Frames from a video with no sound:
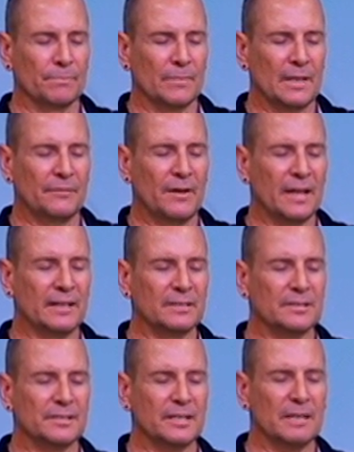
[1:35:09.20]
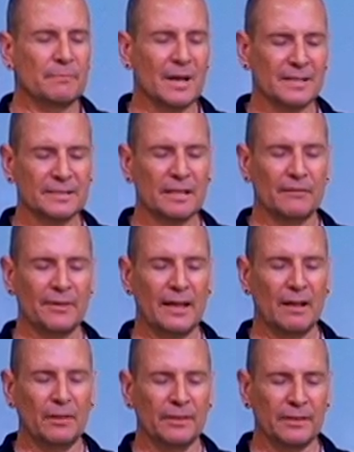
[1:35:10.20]
If I can see myself
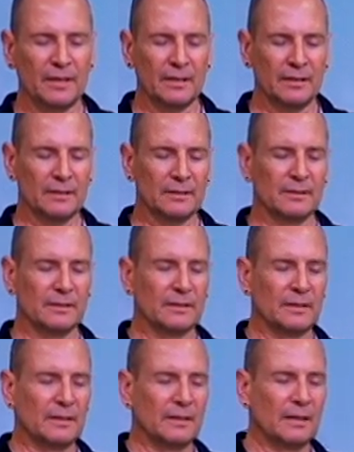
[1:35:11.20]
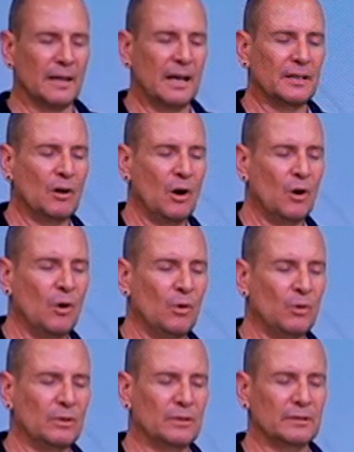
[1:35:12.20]
healthy and
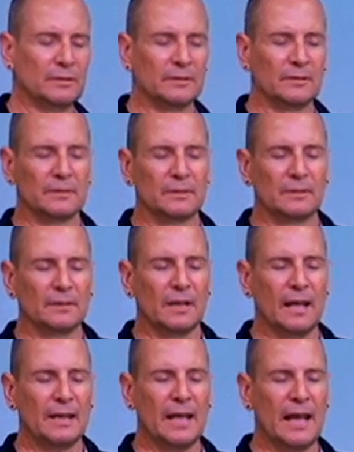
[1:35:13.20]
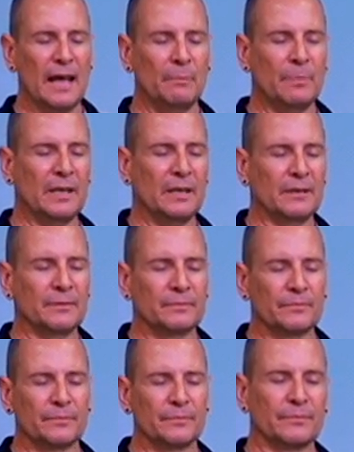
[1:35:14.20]
whole and happy,
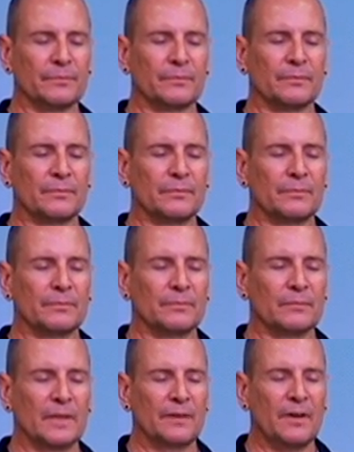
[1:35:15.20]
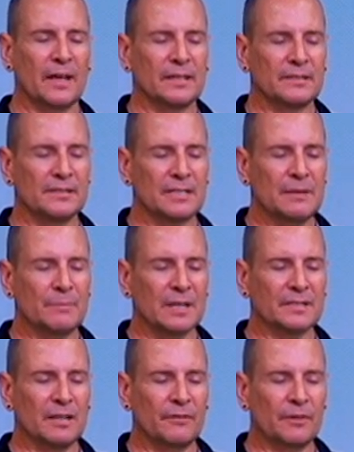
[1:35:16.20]
if I can see
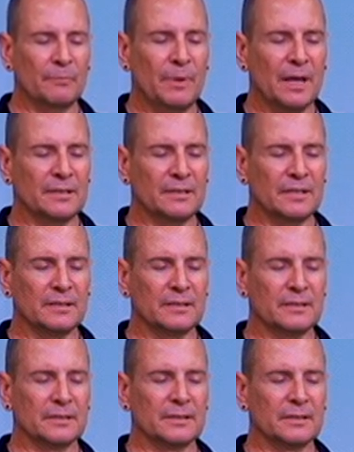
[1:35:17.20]
myself abundant,